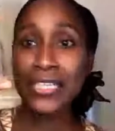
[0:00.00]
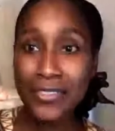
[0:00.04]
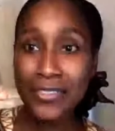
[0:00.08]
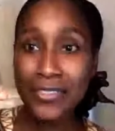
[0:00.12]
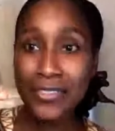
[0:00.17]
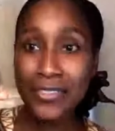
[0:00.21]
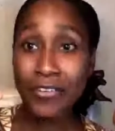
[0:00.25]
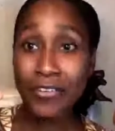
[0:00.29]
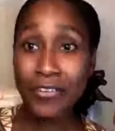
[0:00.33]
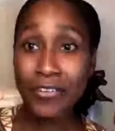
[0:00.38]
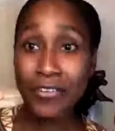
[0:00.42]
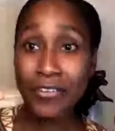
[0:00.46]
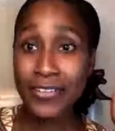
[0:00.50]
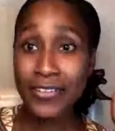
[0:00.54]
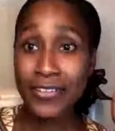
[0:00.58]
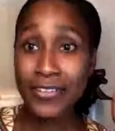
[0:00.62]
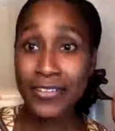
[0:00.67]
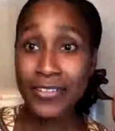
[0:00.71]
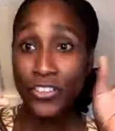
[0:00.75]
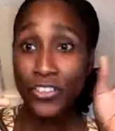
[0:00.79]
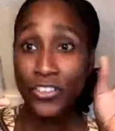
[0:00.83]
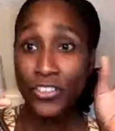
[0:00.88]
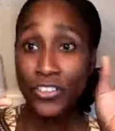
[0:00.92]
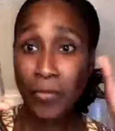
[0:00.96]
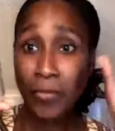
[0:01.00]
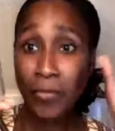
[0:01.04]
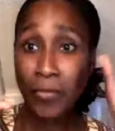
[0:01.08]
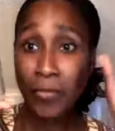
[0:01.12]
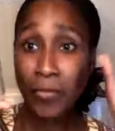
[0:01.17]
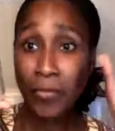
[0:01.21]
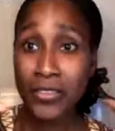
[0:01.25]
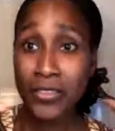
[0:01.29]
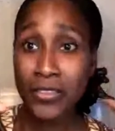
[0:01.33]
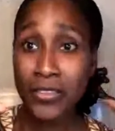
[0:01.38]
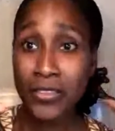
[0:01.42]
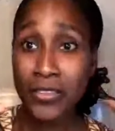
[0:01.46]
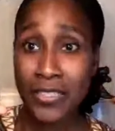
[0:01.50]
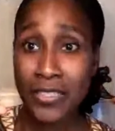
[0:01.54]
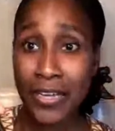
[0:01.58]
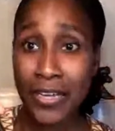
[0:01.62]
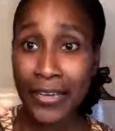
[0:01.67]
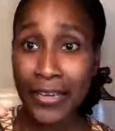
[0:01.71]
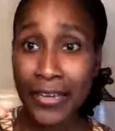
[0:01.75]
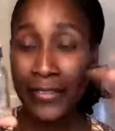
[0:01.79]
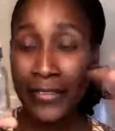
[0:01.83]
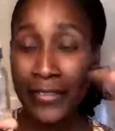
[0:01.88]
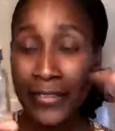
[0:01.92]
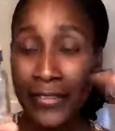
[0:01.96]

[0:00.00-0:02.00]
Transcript: sterilized tincture bottle looks like.